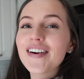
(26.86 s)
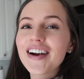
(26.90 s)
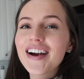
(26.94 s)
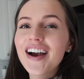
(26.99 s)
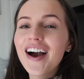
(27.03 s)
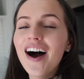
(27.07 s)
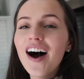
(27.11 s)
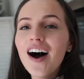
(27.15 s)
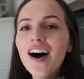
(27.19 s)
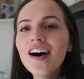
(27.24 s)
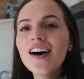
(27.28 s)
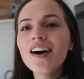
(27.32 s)
We're
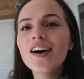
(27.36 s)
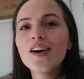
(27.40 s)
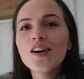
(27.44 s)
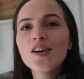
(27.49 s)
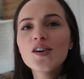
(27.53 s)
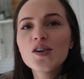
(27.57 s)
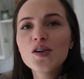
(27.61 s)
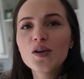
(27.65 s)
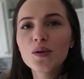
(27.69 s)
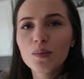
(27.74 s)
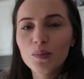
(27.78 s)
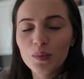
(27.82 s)

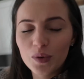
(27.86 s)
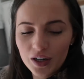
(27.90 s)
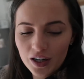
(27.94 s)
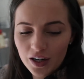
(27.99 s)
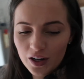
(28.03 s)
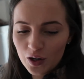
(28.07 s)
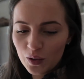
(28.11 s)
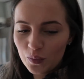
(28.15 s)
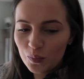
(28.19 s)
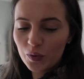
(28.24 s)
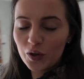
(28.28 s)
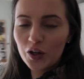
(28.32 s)
home. We're
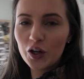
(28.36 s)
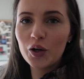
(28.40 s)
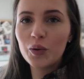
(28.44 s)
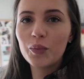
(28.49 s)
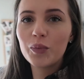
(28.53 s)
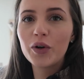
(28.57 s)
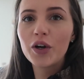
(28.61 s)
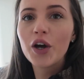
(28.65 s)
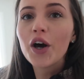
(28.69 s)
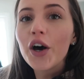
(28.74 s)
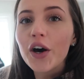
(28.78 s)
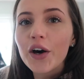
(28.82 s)
home. We're home.
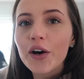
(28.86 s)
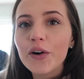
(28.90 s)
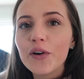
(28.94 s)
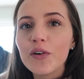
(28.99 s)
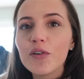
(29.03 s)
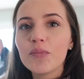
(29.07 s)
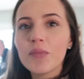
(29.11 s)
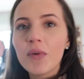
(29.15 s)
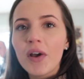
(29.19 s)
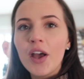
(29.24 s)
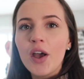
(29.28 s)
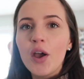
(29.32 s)
We're
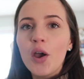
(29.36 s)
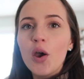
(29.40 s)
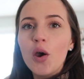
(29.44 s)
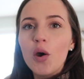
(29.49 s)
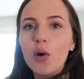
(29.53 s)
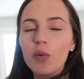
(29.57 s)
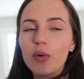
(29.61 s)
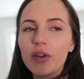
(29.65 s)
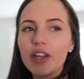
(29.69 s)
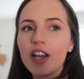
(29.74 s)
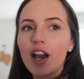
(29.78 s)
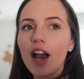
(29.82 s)
home.
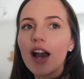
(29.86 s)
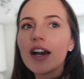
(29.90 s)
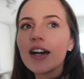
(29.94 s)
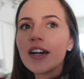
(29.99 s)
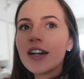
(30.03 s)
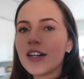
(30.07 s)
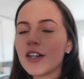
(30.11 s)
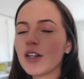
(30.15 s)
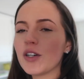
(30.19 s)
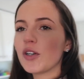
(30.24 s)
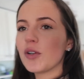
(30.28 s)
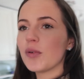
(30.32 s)
We got
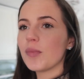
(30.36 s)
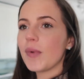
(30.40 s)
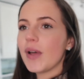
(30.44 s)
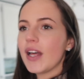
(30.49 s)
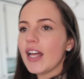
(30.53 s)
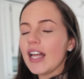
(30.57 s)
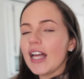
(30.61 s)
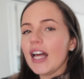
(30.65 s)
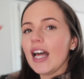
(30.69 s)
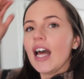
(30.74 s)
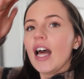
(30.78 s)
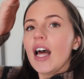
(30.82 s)
home
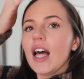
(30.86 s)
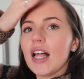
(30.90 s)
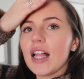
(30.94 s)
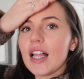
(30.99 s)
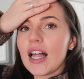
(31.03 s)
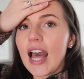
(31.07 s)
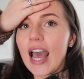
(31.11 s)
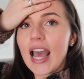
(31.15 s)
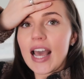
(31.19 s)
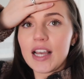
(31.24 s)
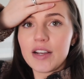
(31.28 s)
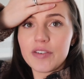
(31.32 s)

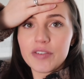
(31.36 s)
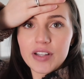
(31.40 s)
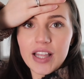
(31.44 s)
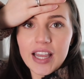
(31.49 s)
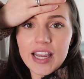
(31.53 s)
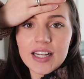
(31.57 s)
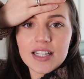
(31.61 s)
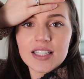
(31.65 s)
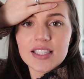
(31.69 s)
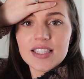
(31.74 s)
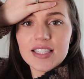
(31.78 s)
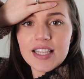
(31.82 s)
at
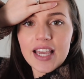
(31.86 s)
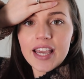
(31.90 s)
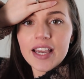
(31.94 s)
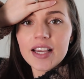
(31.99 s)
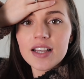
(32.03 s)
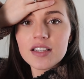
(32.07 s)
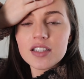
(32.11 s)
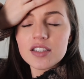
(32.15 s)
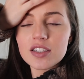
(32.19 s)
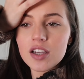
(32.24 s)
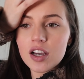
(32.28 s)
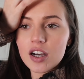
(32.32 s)
like
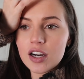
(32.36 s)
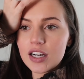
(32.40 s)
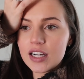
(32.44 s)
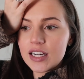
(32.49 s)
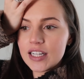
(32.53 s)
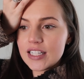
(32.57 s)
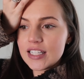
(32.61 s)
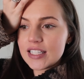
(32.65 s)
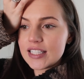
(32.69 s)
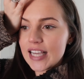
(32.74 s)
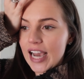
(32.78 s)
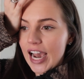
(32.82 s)
6
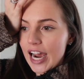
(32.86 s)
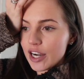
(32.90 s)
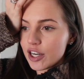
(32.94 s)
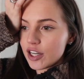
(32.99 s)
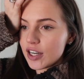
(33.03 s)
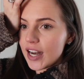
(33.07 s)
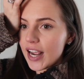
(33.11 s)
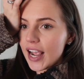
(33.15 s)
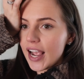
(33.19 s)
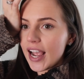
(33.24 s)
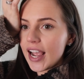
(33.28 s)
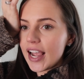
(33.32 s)
on
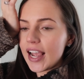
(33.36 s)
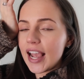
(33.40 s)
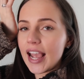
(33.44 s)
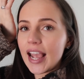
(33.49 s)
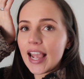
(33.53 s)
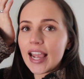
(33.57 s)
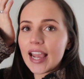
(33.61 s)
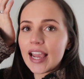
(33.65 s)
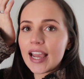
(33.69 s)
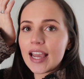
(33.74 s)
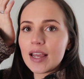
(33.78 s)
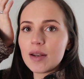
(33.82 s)
Saturday
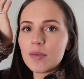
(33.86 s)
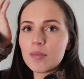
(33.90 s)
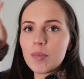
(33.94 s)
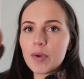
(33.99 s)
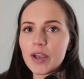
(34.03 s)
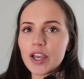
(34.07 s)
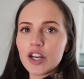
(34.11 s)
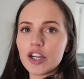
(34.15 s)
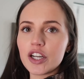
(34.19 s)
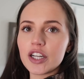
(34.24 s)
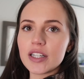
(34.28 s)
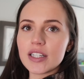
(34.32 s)
and
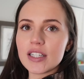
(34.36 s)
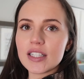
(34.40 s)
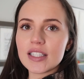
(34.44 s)
Banner